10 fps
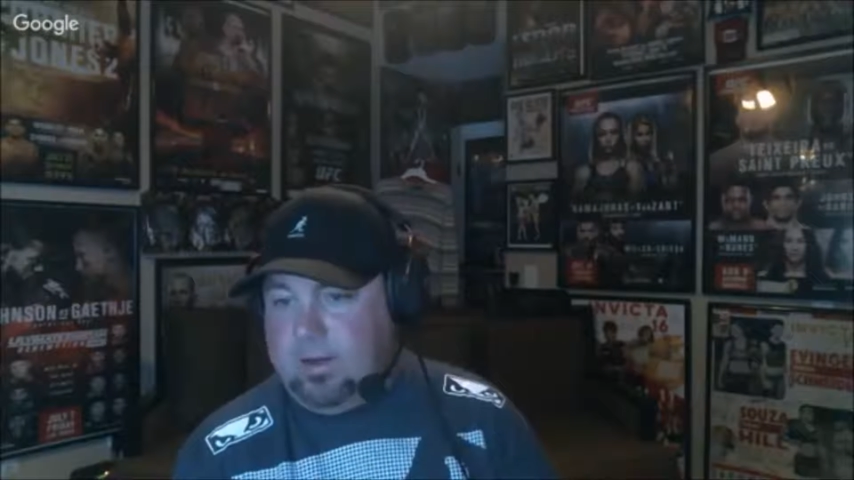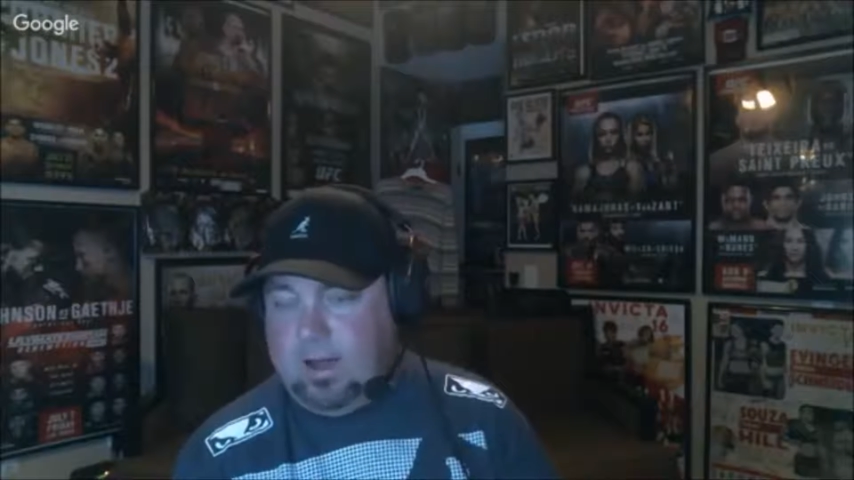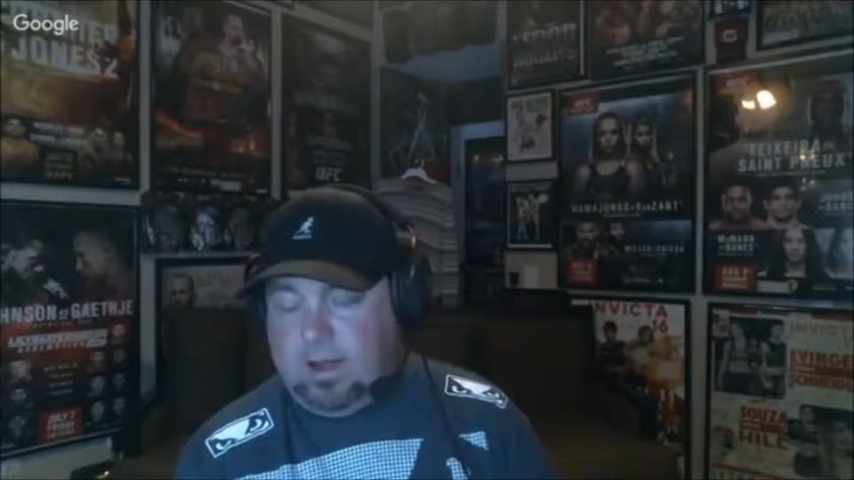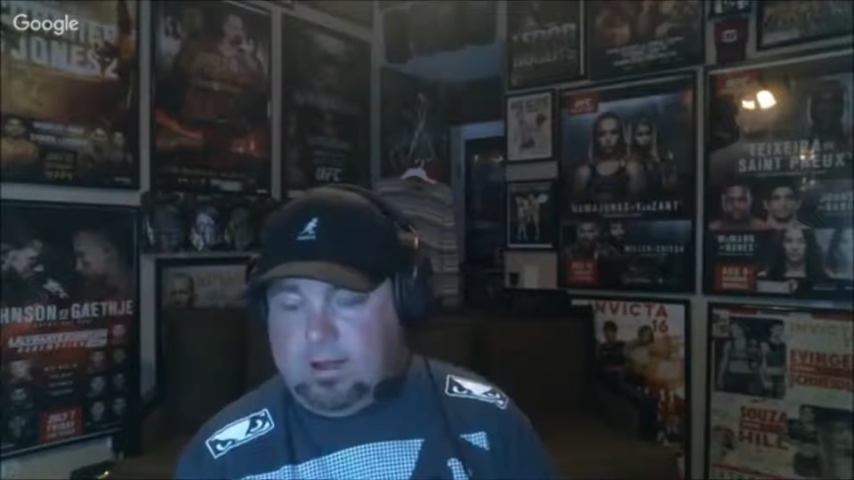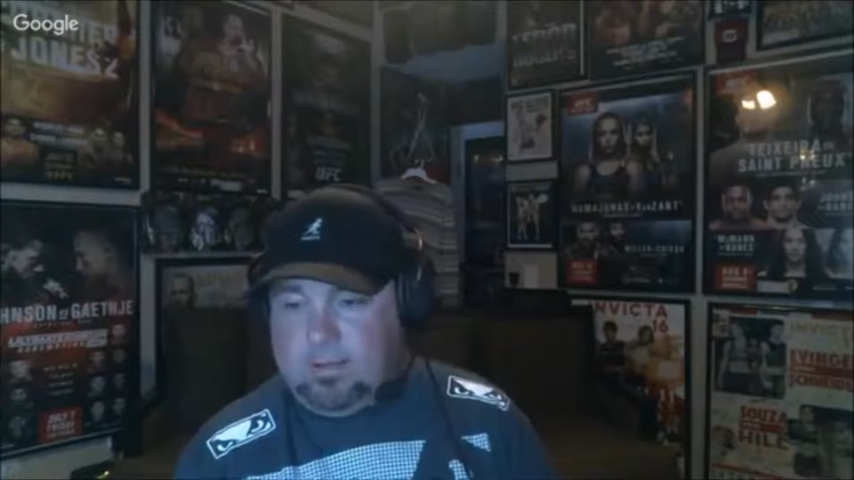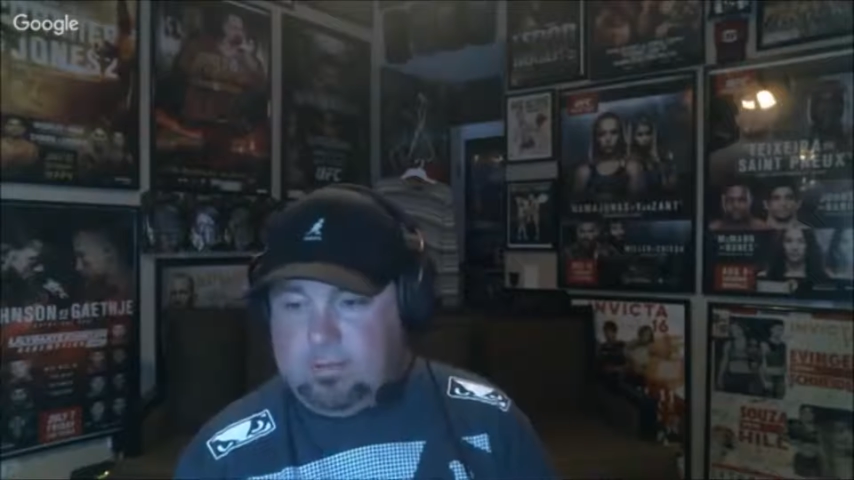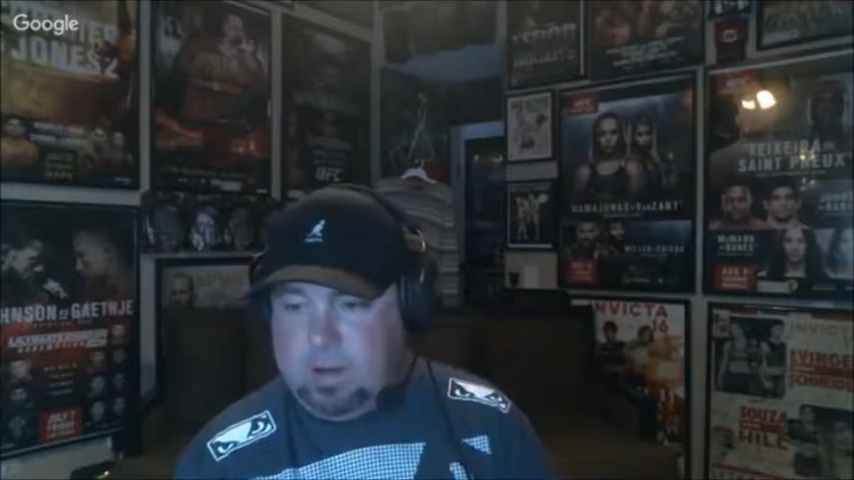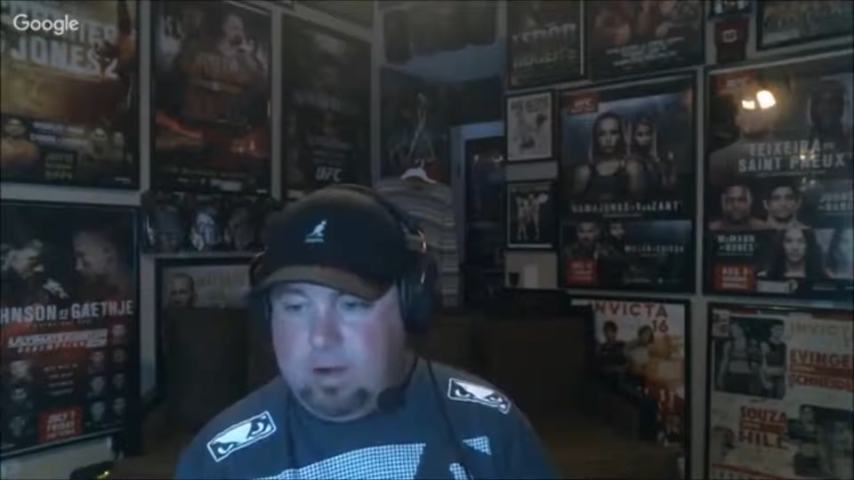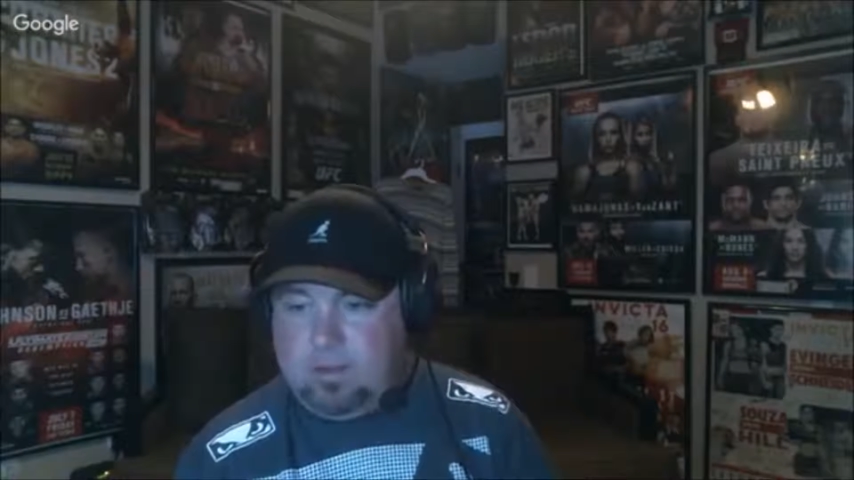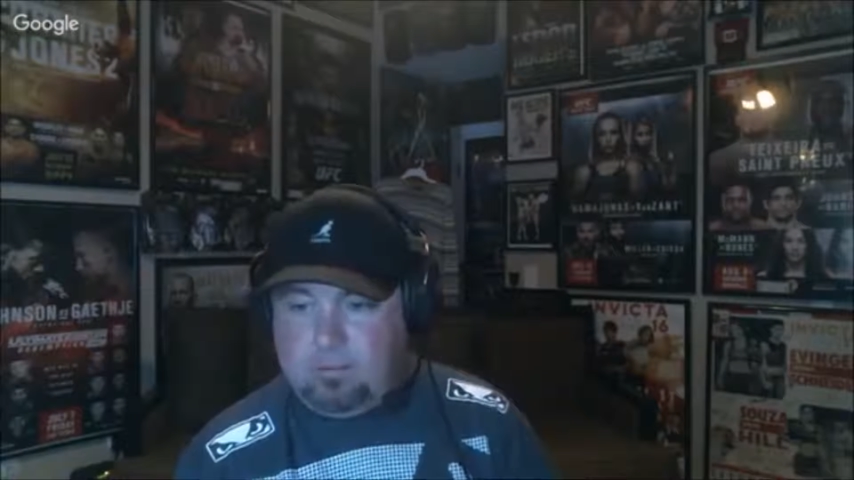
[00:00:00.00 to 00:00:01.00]
Uh, it,
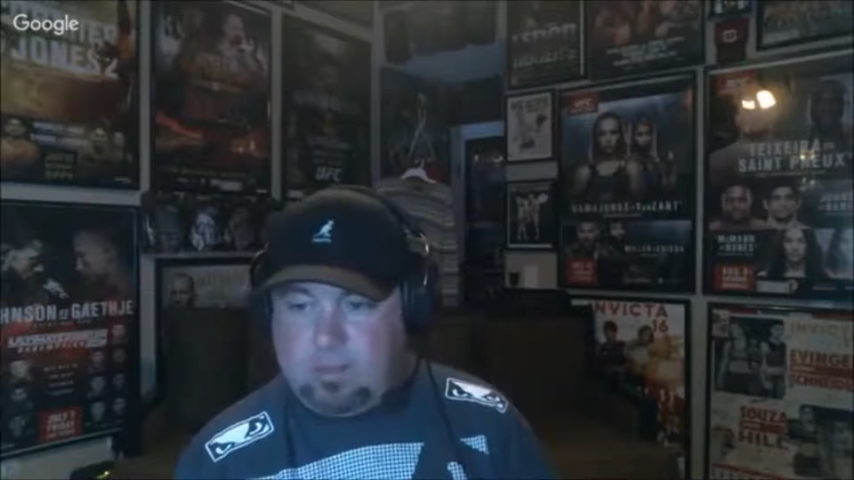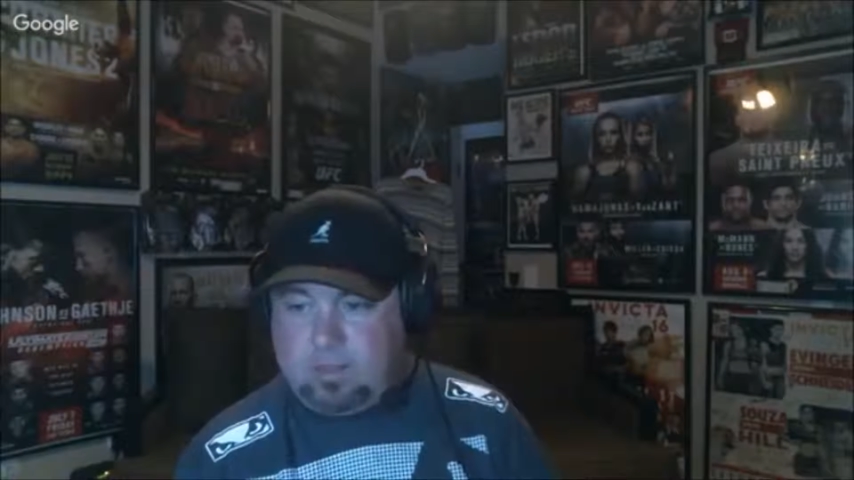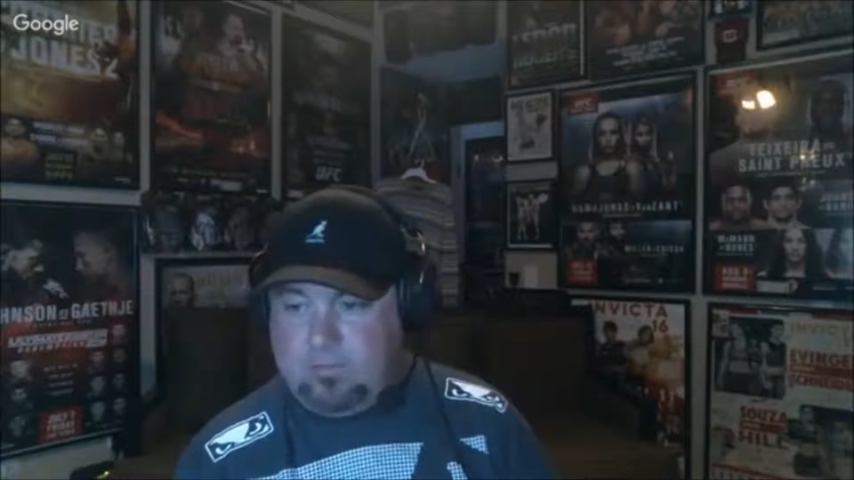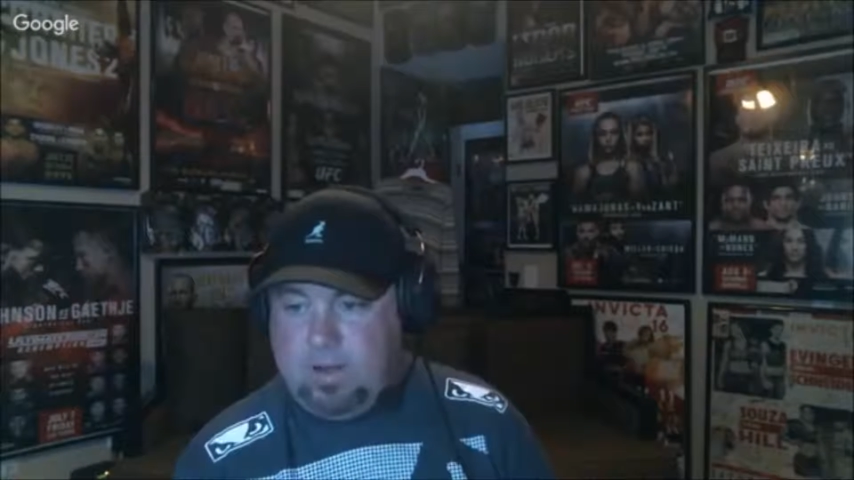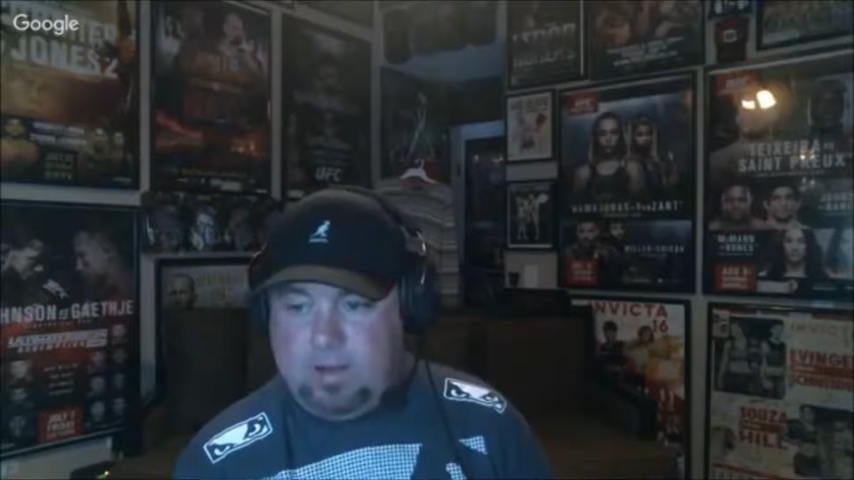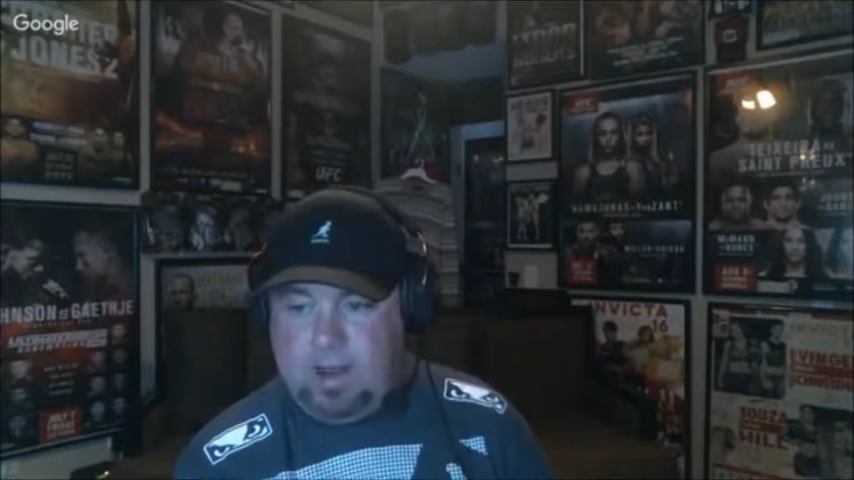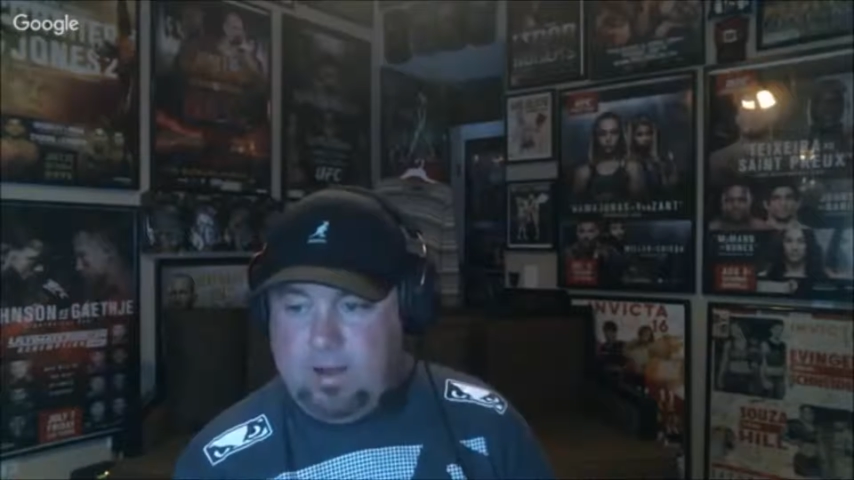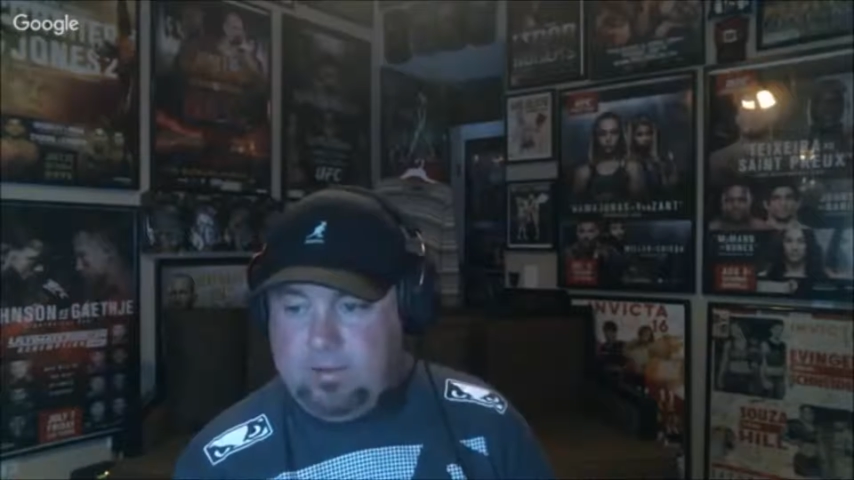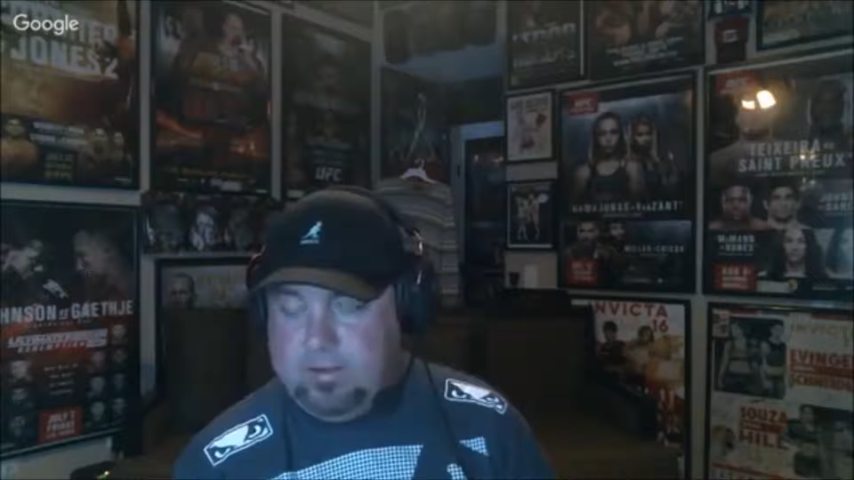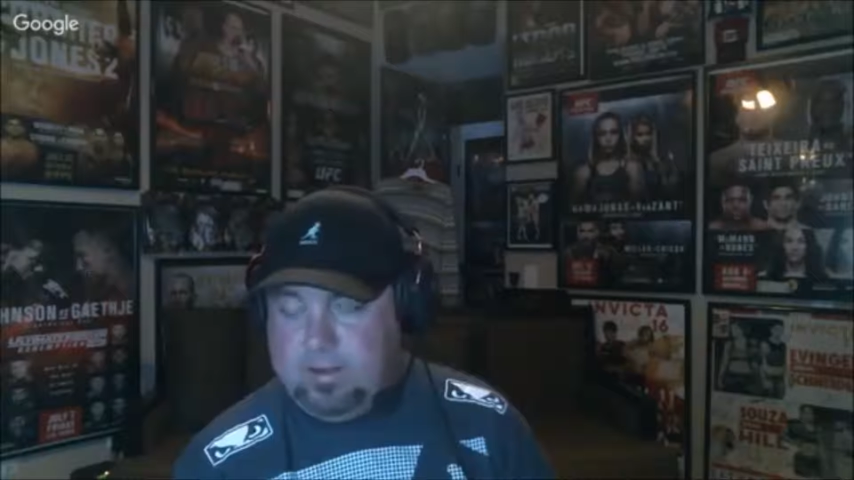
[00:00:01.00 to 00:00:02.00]
Perry brought the fight
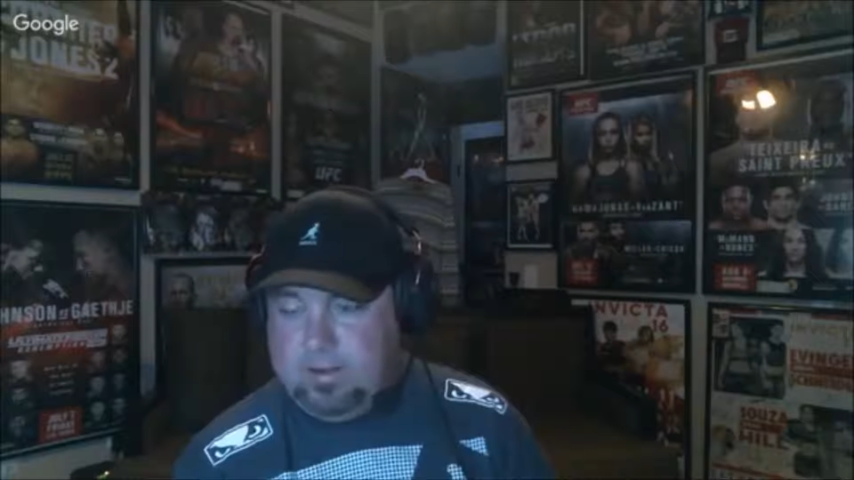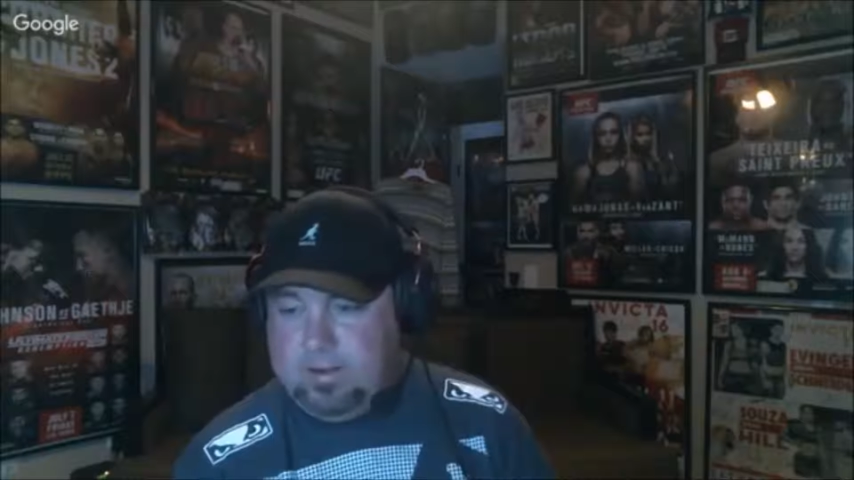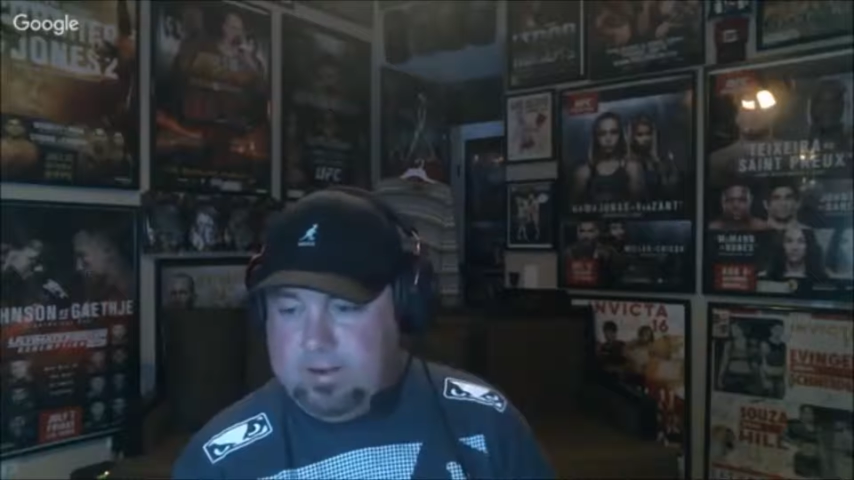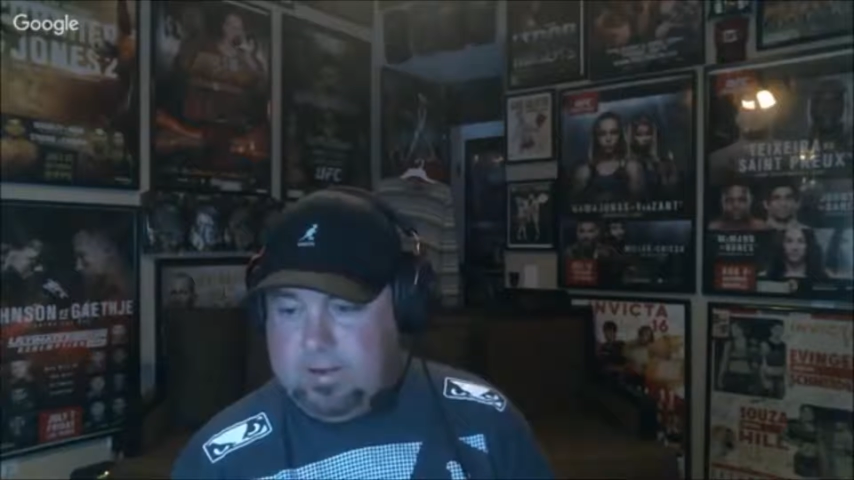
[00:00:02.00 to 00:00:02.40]
down and then